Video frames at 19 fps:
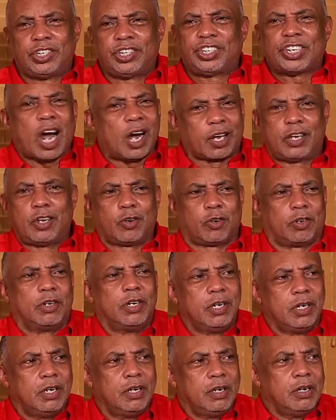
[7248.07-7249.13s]
shock you.
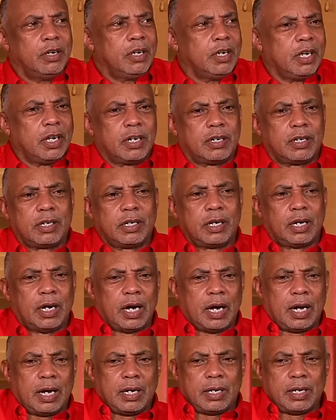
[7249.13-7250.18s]
You know.
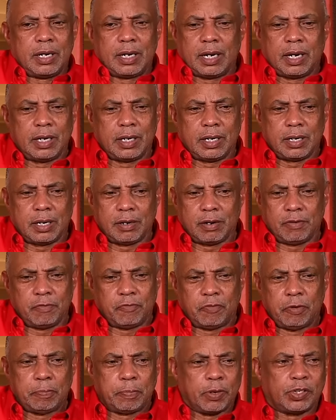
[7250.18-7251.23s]
And
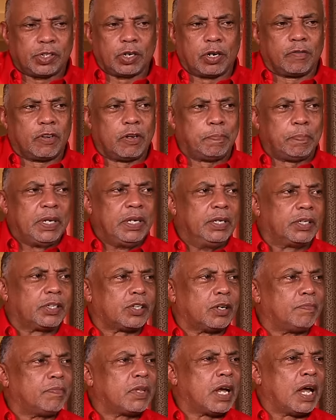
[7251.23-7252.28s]
to preserve the peace
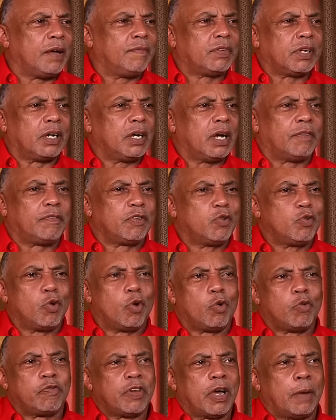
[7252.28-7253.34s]
sometimes, and you have to
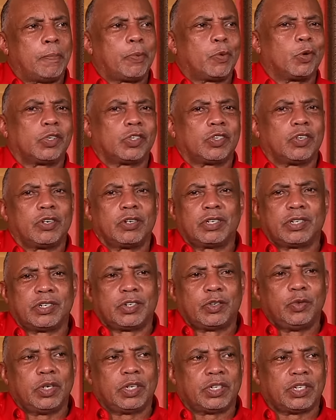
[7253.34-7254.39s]
know if you approach certain
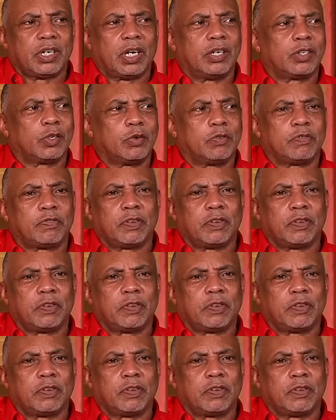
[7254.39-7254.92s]
situations or